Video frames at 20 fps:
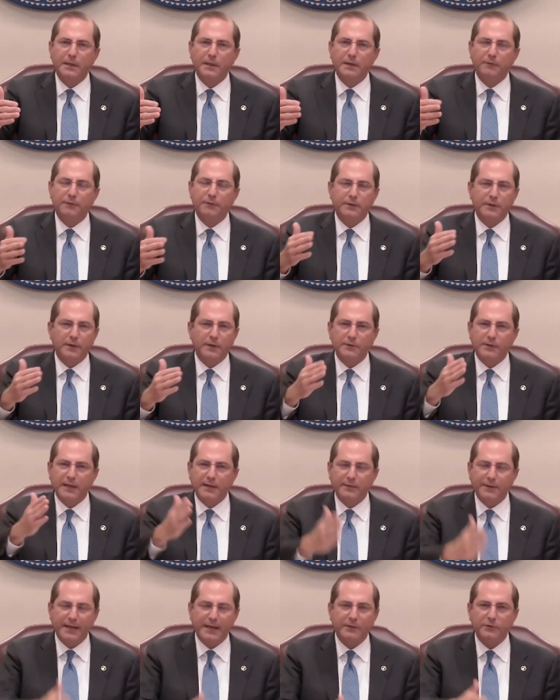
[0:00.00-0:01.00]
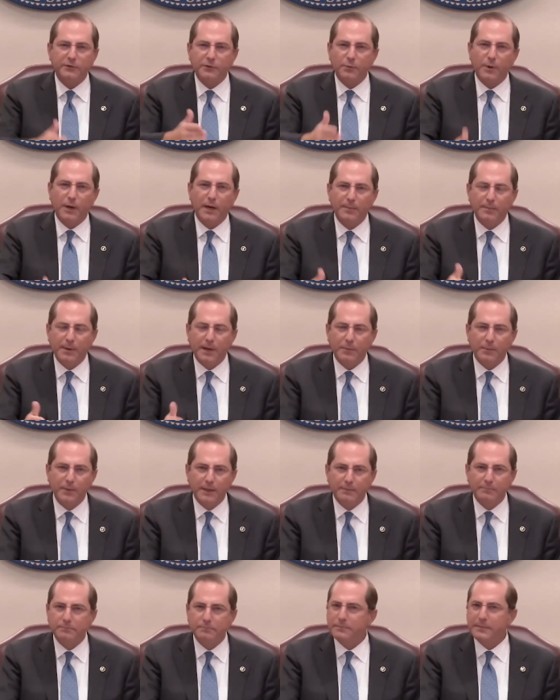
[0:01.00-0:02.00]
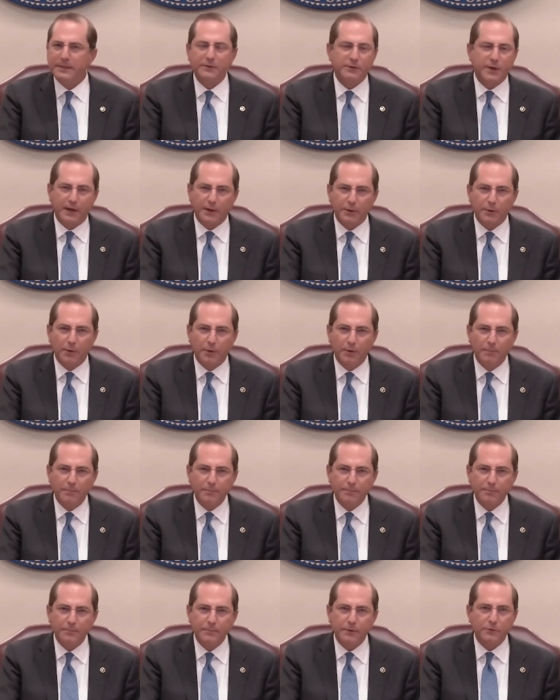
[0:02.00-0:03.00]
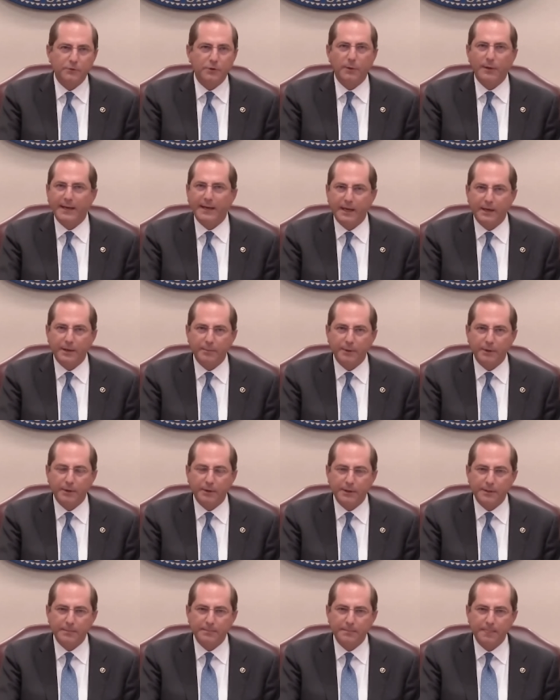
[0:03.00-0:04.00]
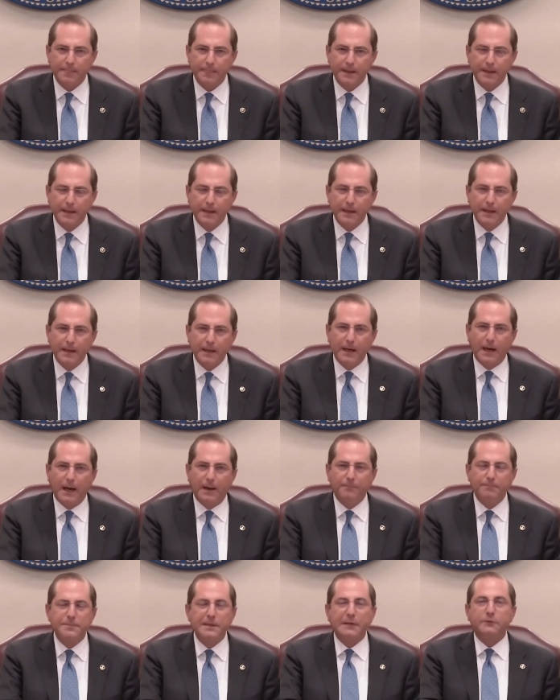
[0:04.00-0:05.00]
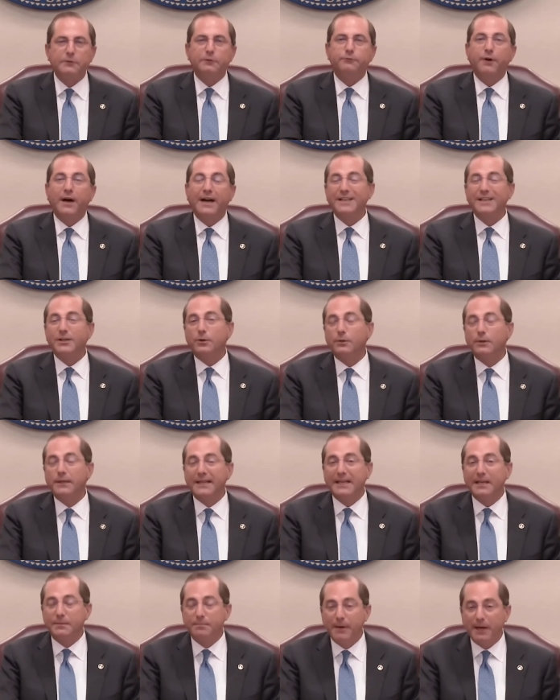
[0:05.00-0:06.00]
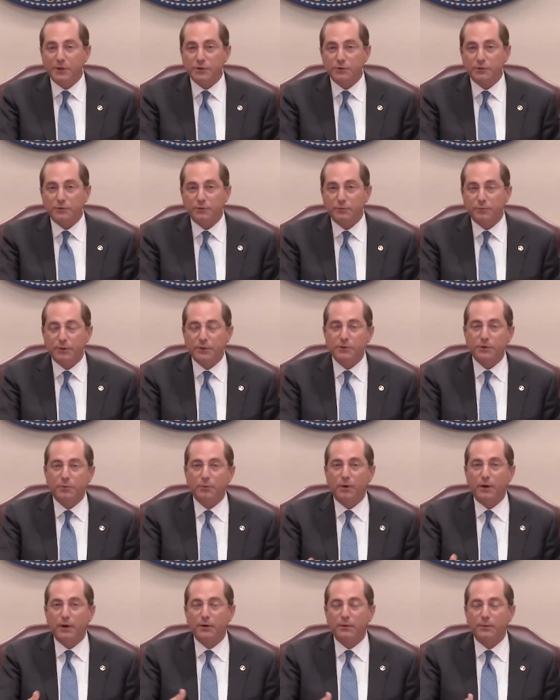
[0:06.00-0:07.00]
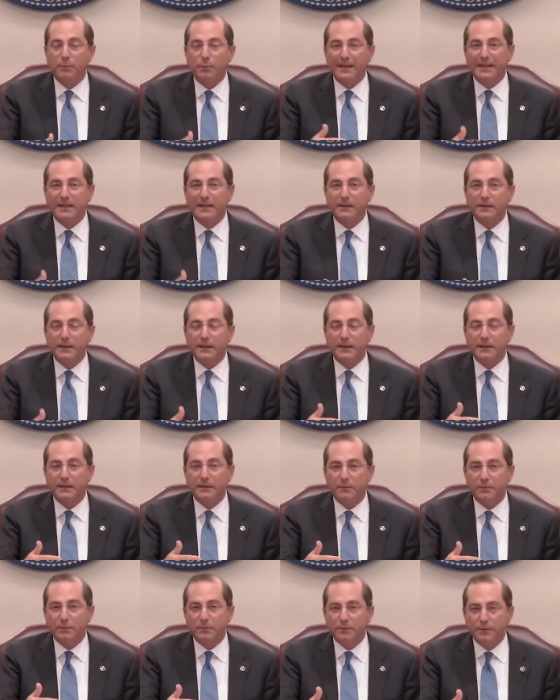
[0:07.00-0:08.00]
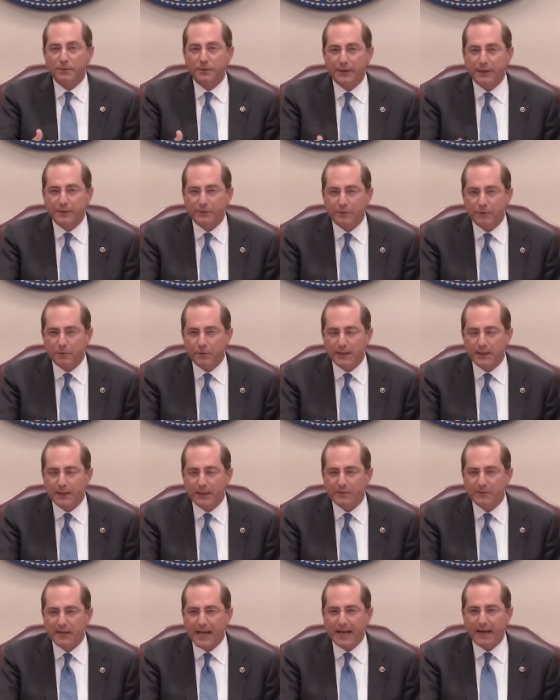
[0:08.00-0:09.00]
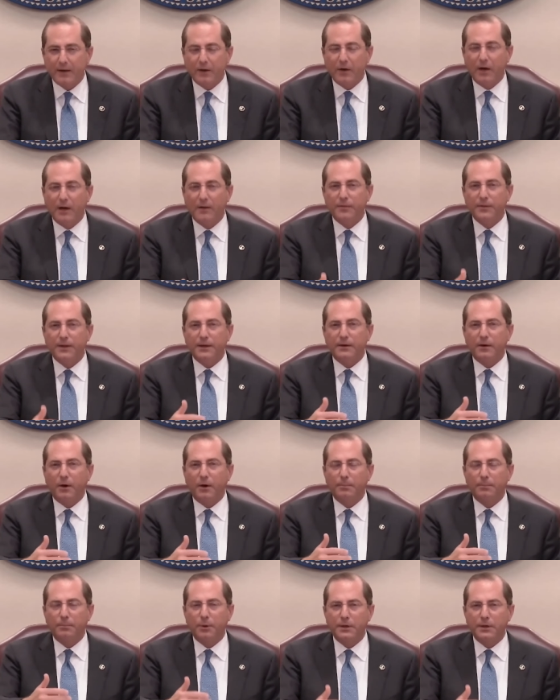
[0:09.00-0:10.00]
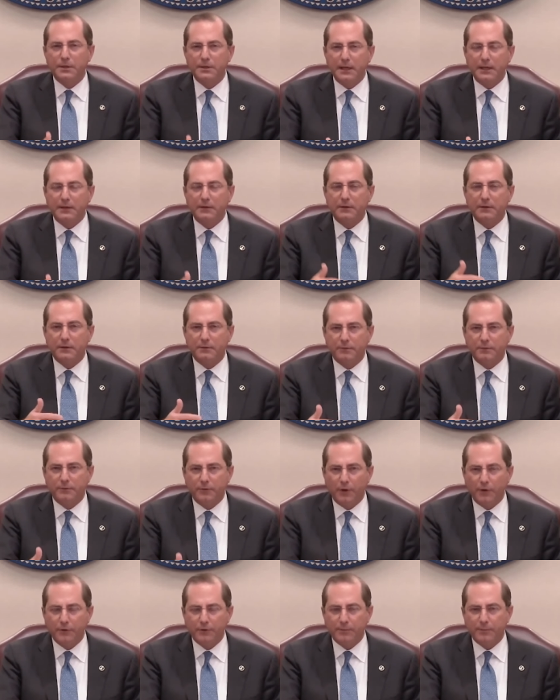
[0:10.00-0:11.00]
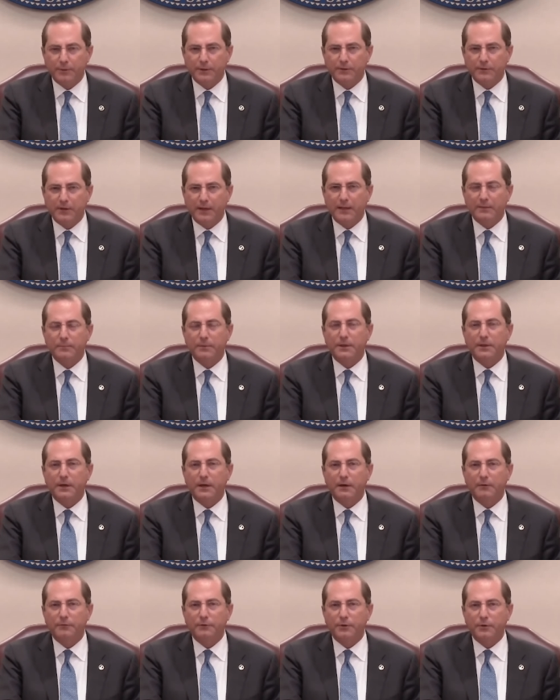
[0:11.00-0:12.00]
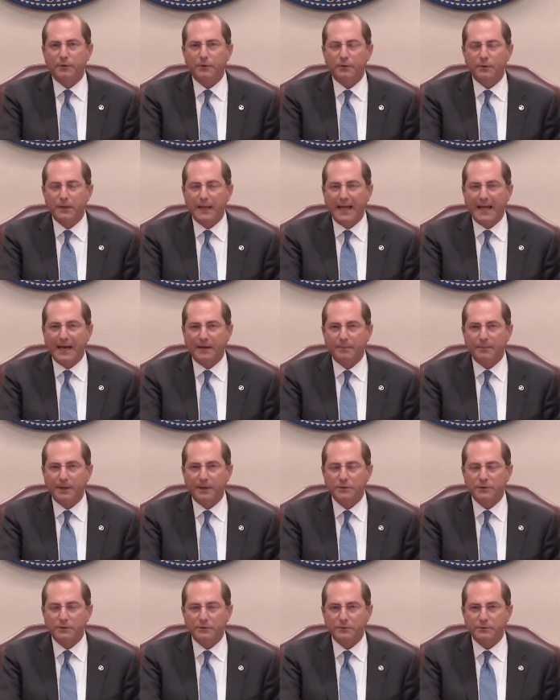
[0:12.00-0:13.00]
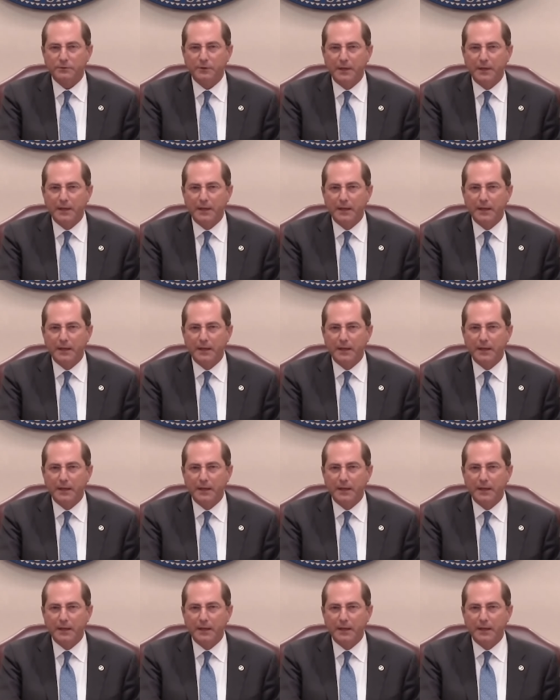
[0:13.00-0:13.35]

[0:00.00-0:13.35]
If it doesn't have an X to Y by when, it's not a goal. There's no accountability. Define your lead measures, which are what are the weekly things that you can get data on that are predictive of ultimate attainment of your lag measures.